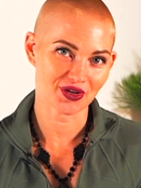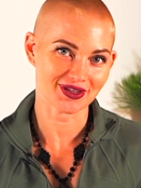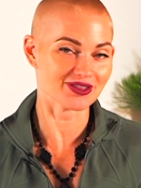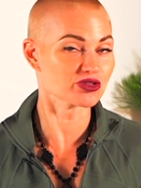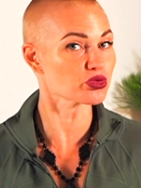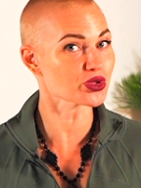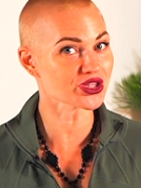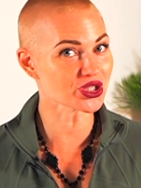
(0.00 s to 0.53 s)
because
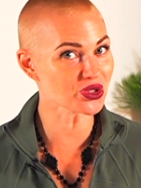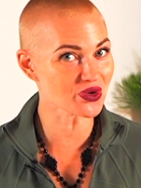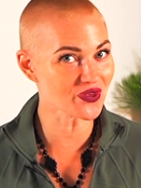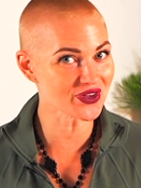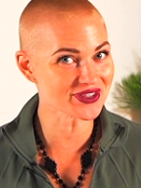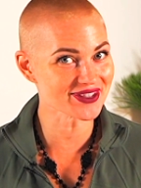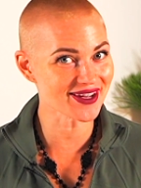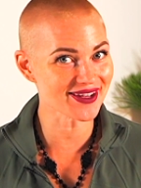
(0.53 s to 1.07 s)
this is what the
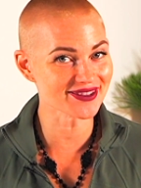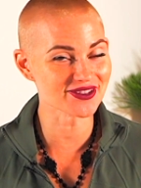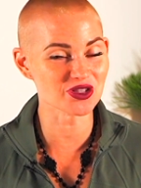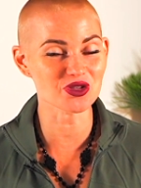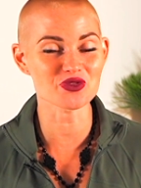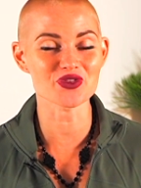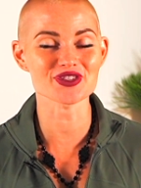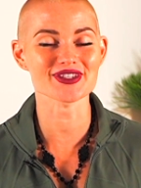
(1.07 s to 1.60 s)
universe does. The
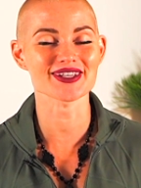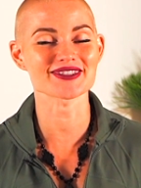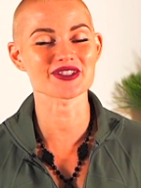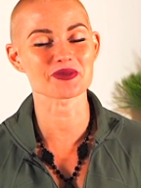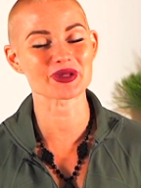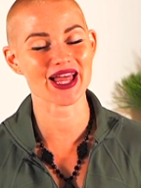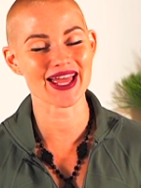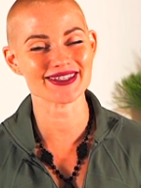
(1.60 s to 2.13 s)
universe likes
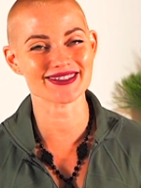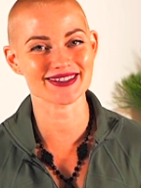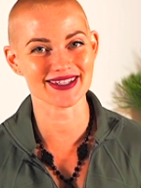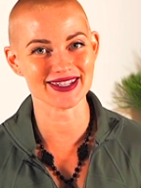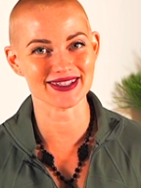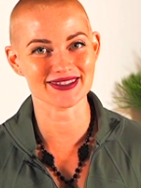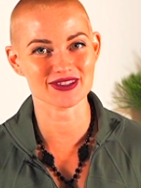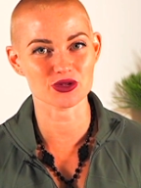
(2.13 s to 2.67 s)
to plant
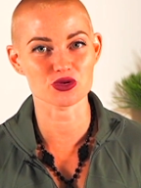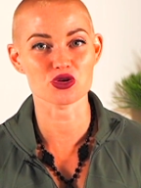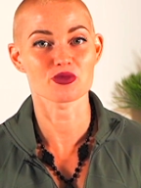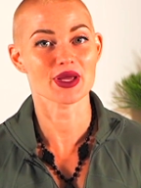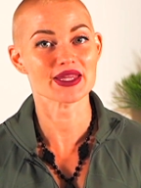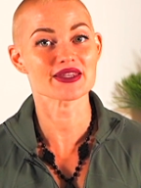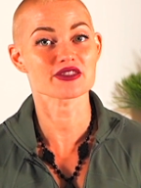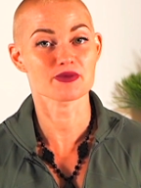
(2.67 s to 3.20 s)
seeds. So there
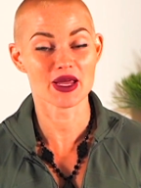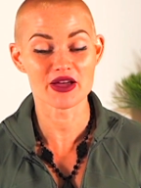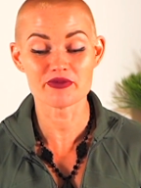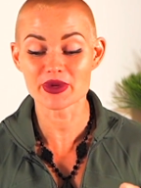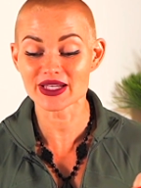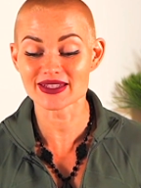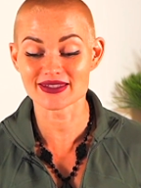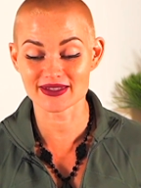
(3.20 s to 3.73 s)
may this may have
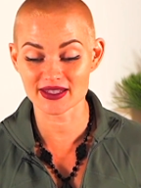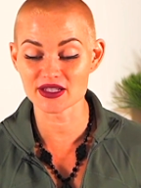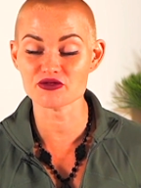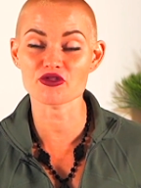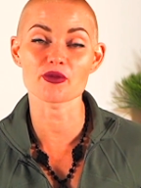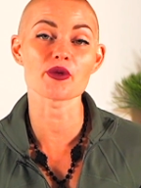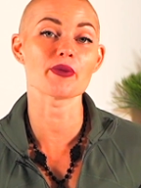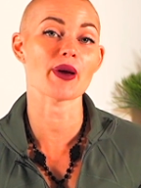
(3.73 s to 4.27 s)
been a seed
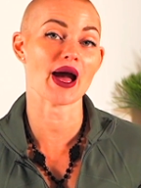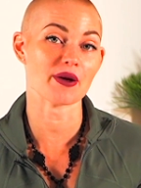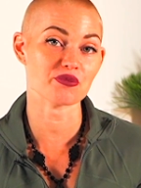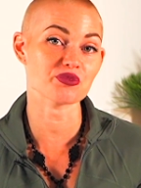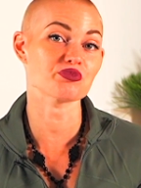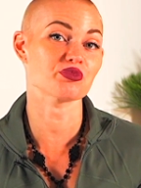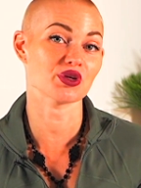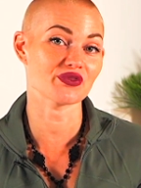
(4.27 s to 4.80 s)
from a pa-
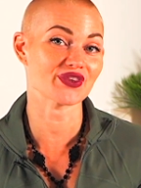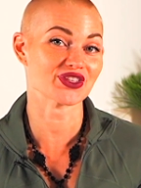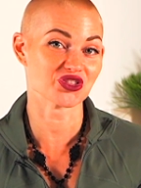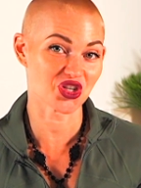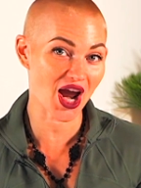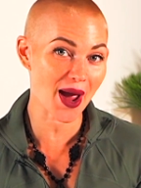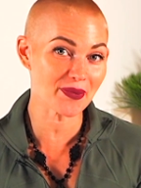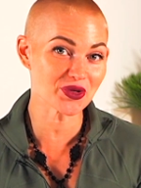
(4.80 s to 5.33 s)
previous
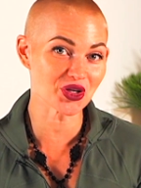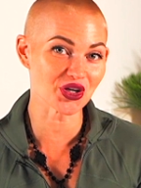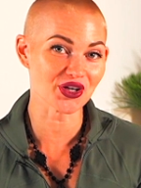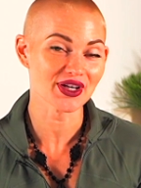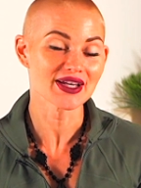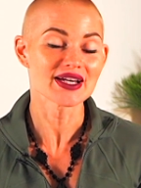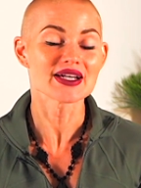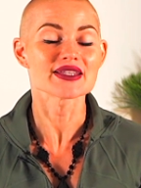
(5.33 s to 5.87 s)

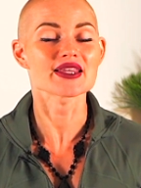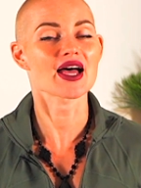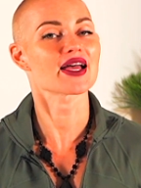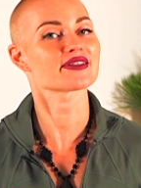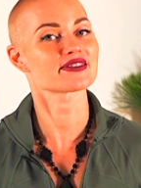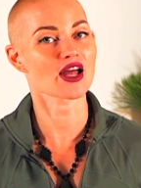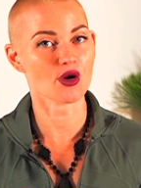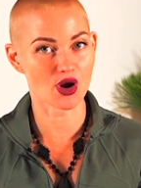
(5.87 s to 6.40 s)
chapter that
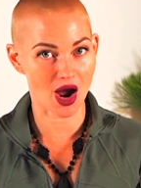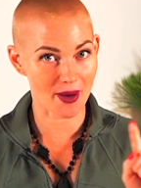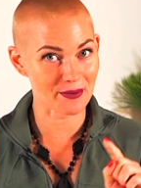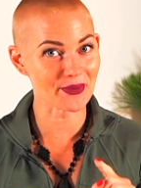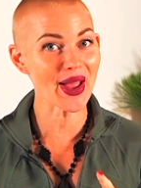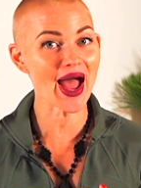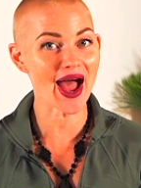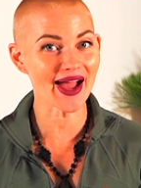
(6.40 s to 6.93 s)
has now come
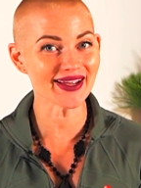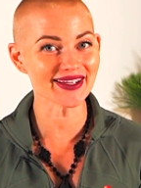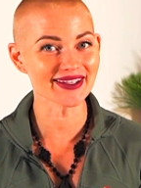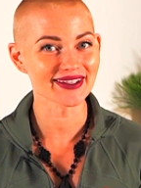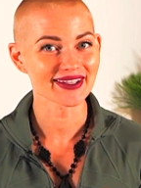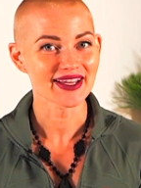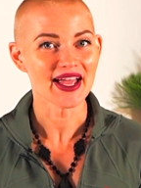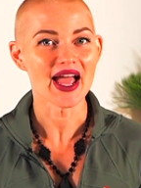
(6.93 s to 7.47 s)
back
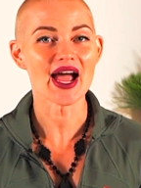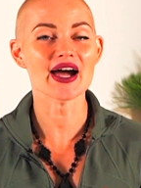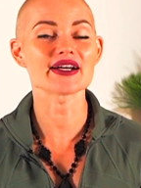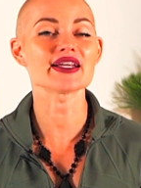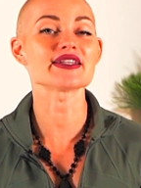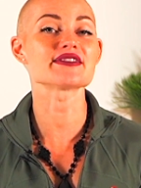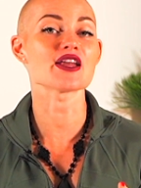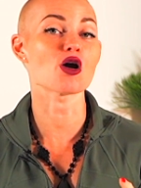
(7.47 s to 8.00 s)

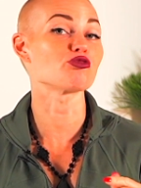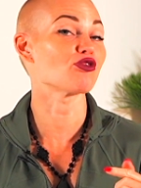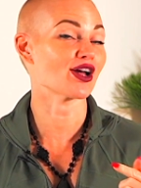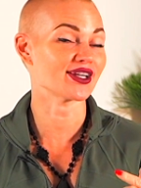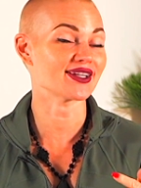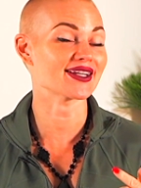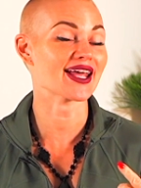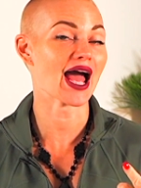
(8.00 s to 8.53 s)
and is now
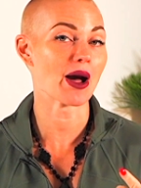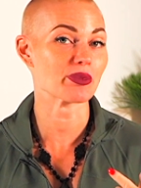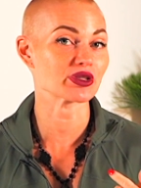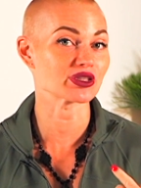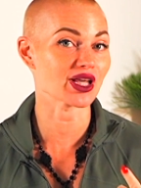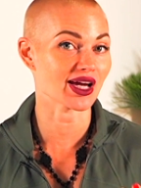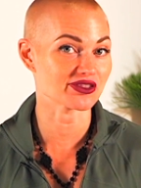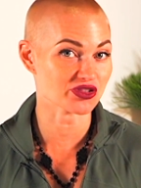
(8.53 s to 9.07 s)
ready to
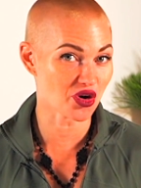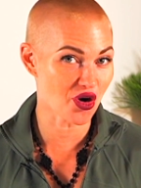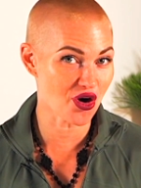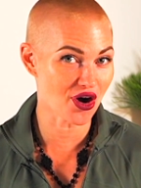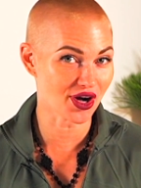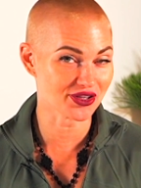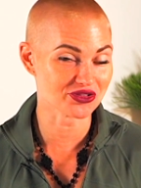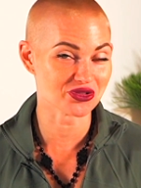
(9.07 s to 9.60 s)
capitalize
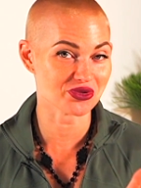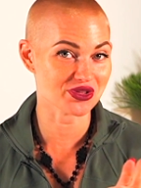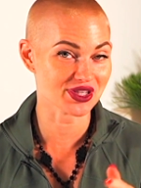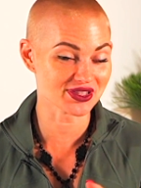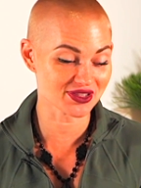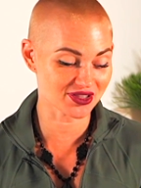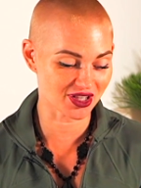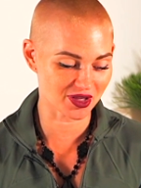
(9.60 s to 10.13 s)
on. So
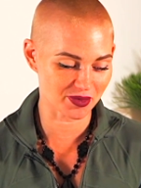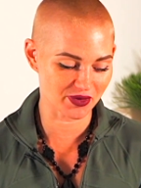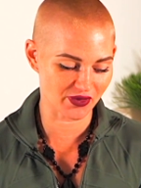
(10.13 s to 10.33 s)
this is going to be